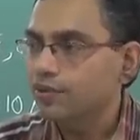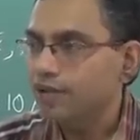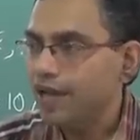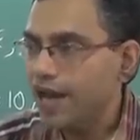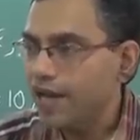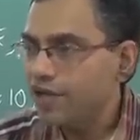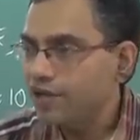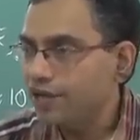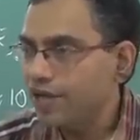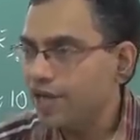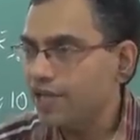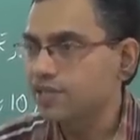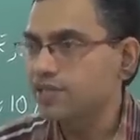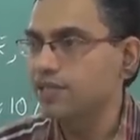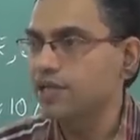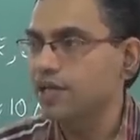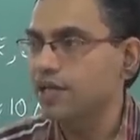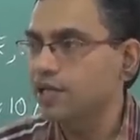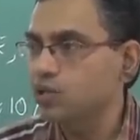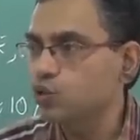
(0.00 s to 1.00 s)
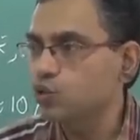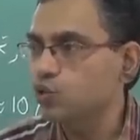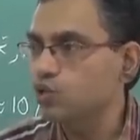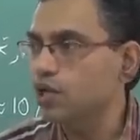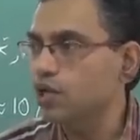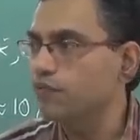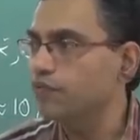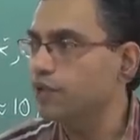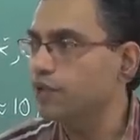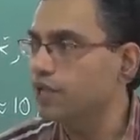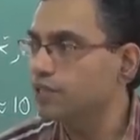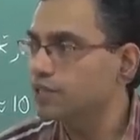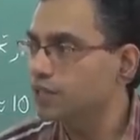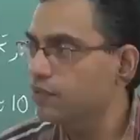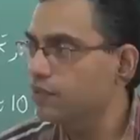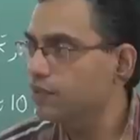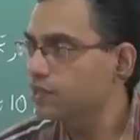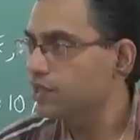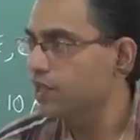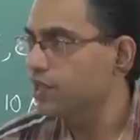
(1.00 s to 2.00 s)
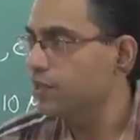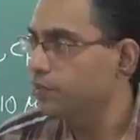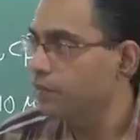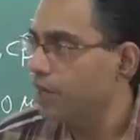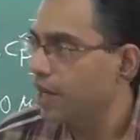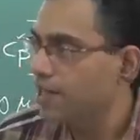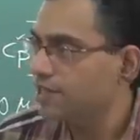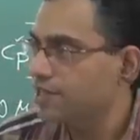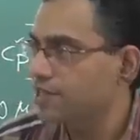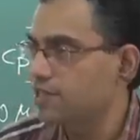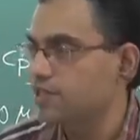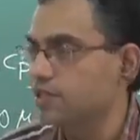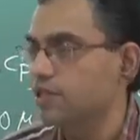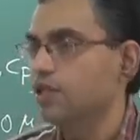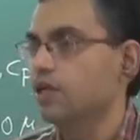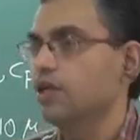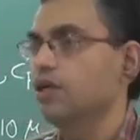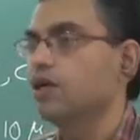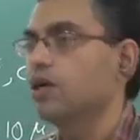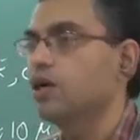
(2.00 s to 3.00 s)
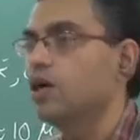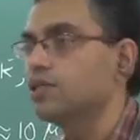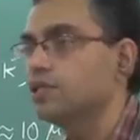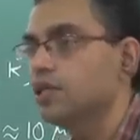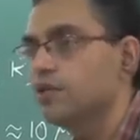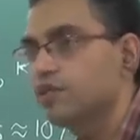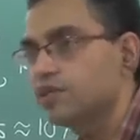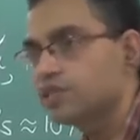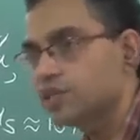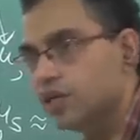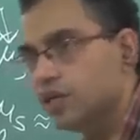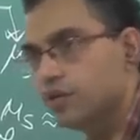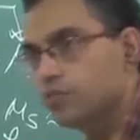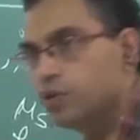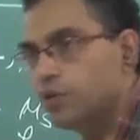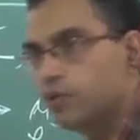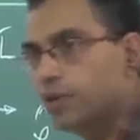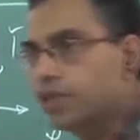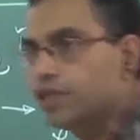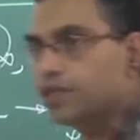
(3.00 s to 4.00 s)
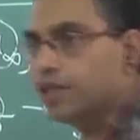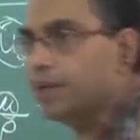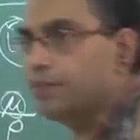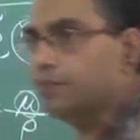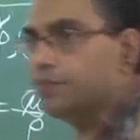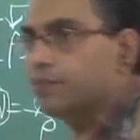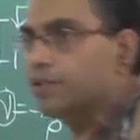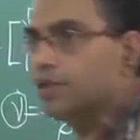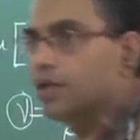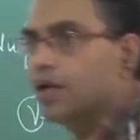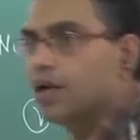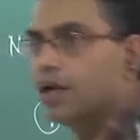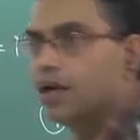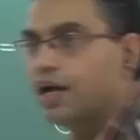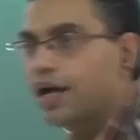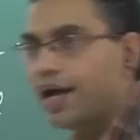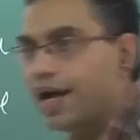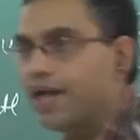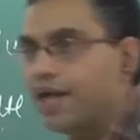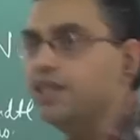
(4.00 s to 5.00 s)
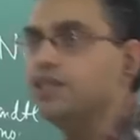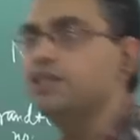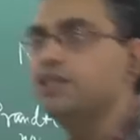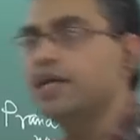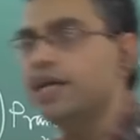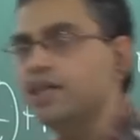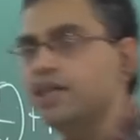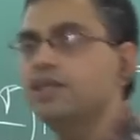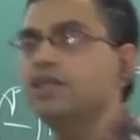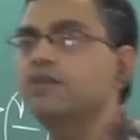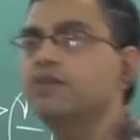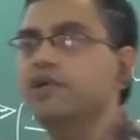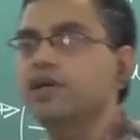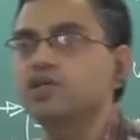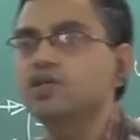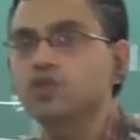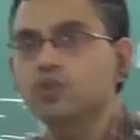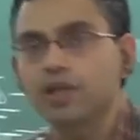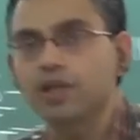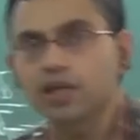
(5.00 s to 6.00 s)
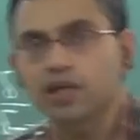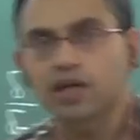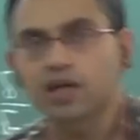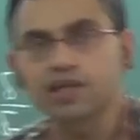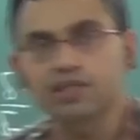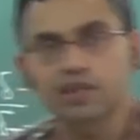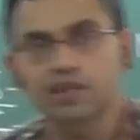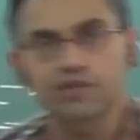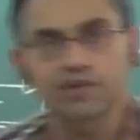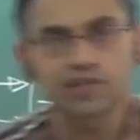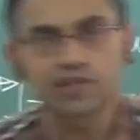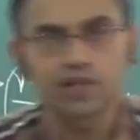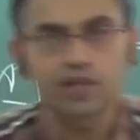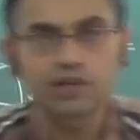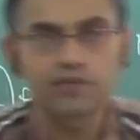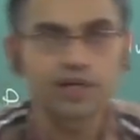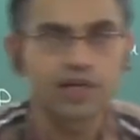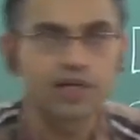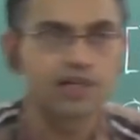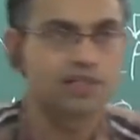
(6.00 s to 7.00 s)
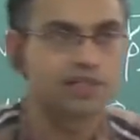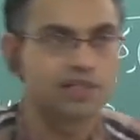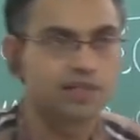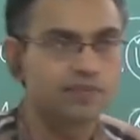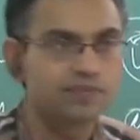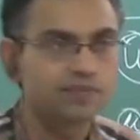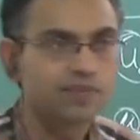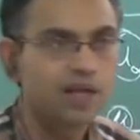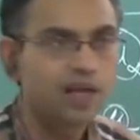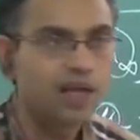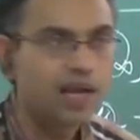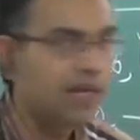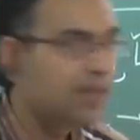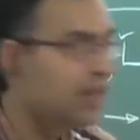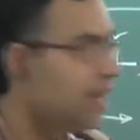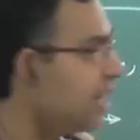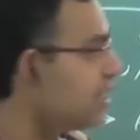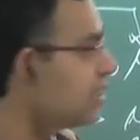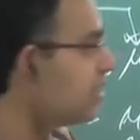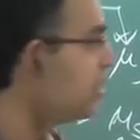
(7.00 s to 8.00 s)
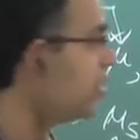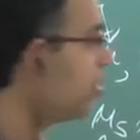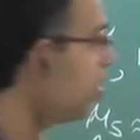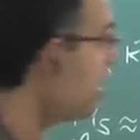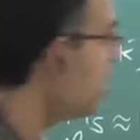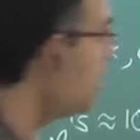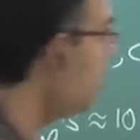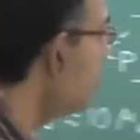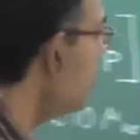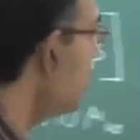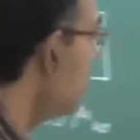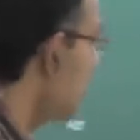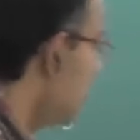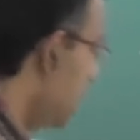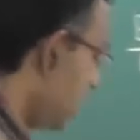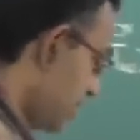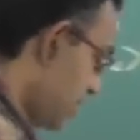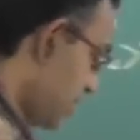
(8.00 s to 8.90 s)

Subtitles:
address the issues of conservation of mass, conservation of momentum, and then eventually conservation of energy, and that theorem is